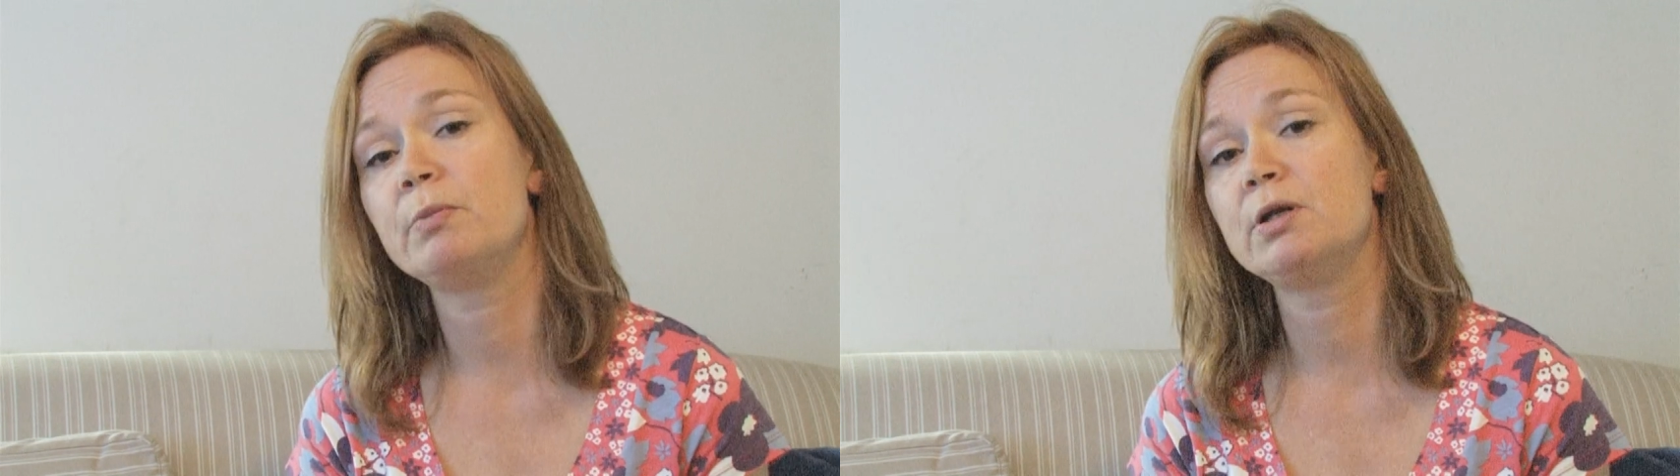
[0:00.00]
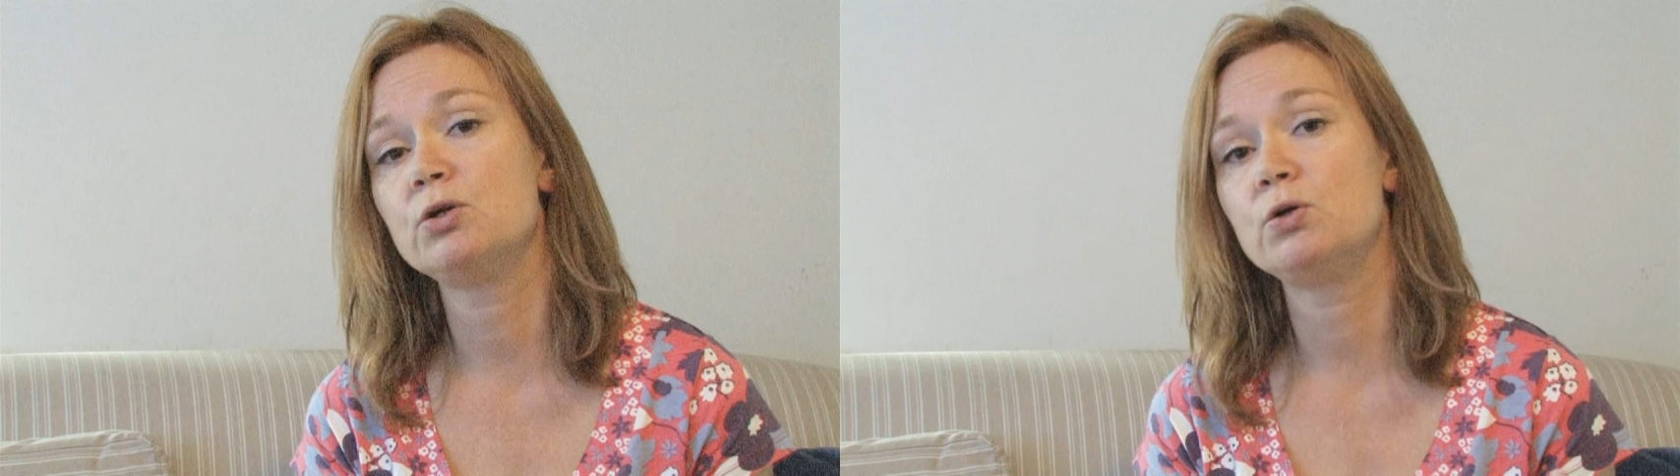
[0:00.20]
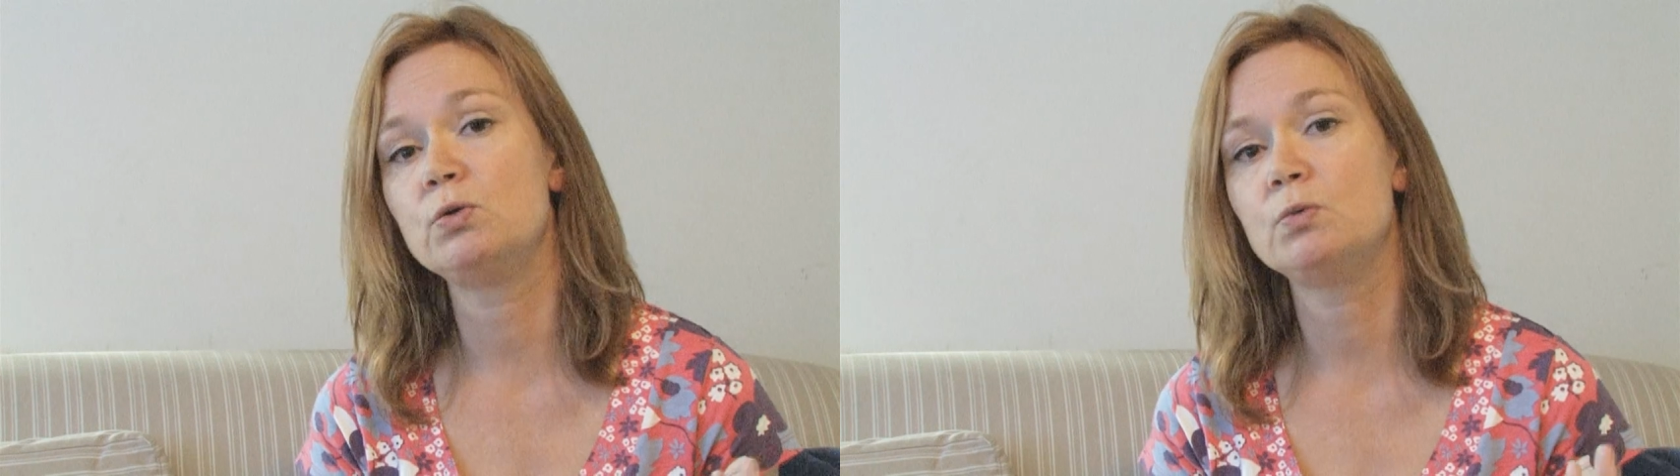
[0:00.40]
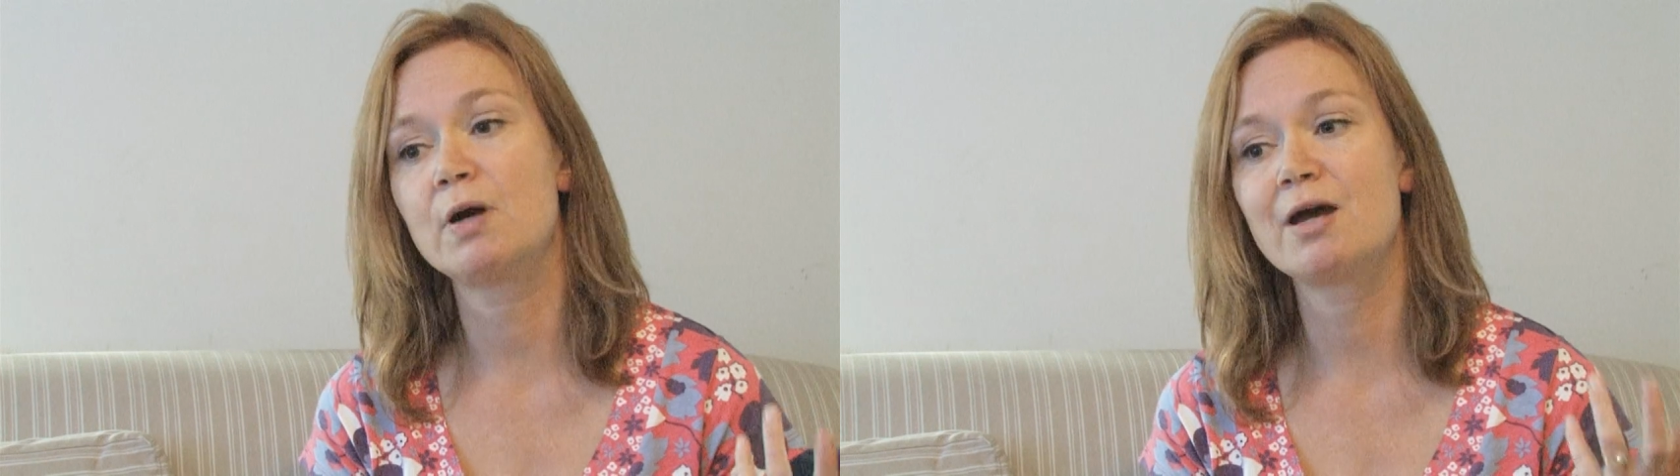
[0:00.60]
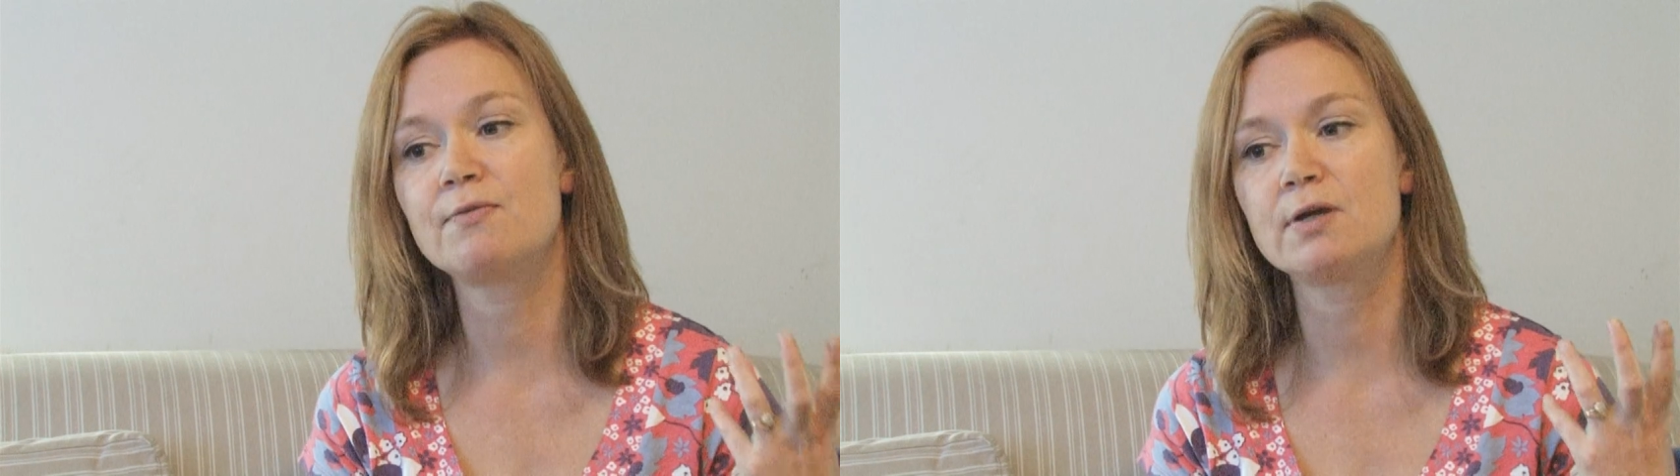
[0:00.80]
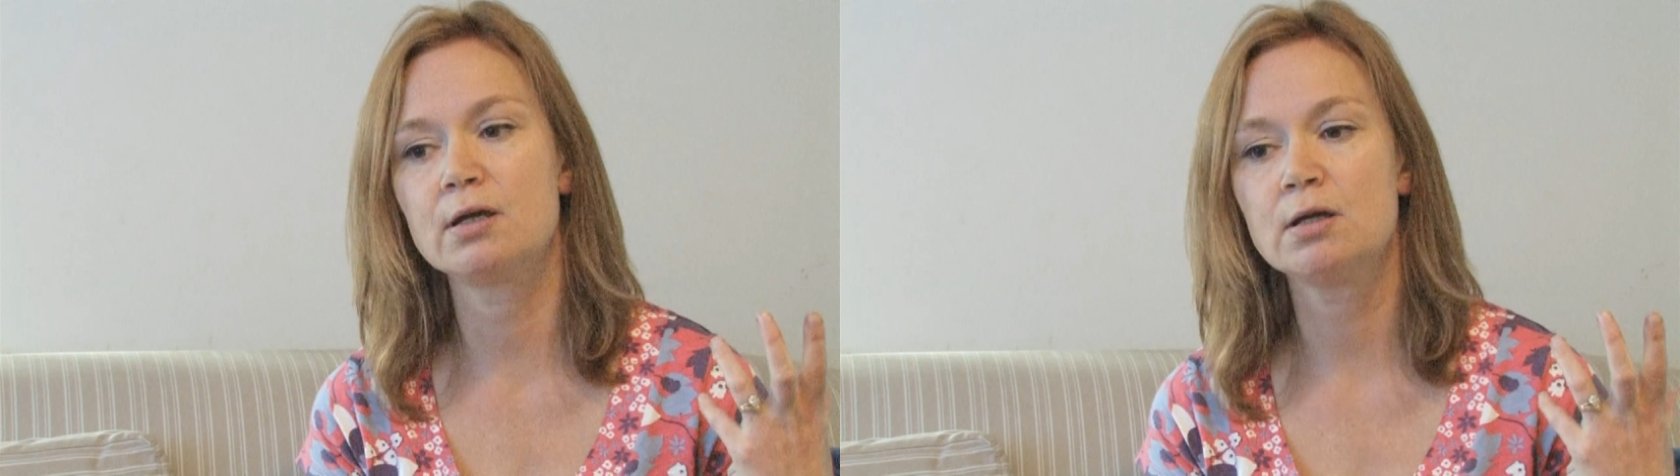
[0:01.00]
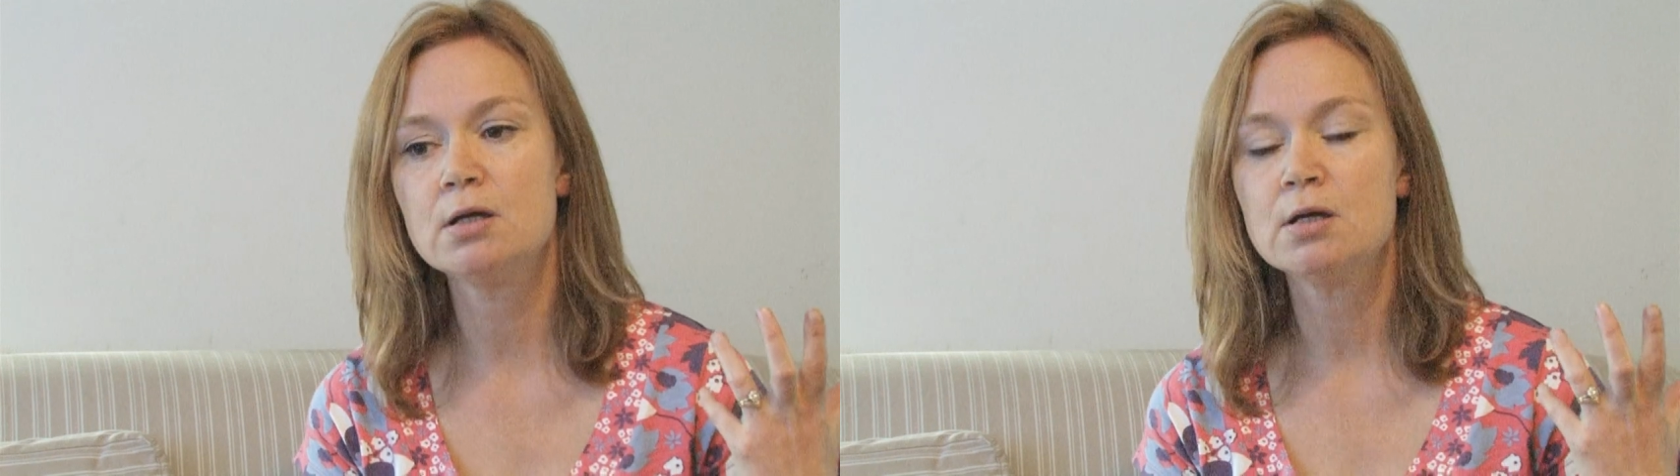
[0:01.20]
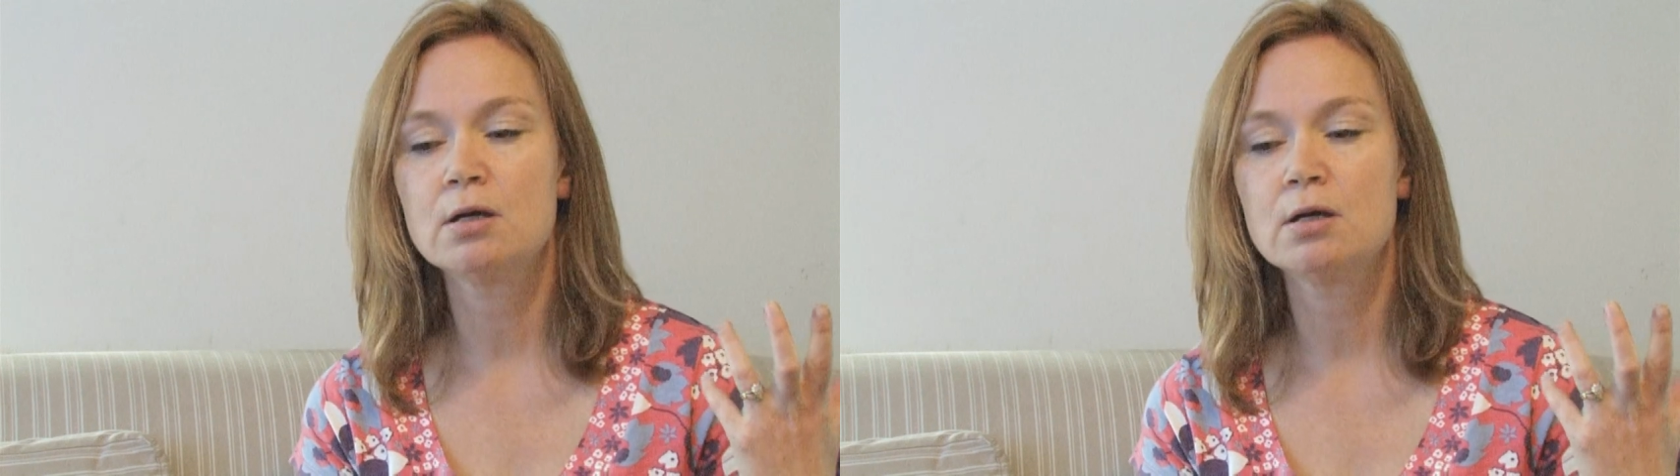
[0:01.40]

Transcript: women who were having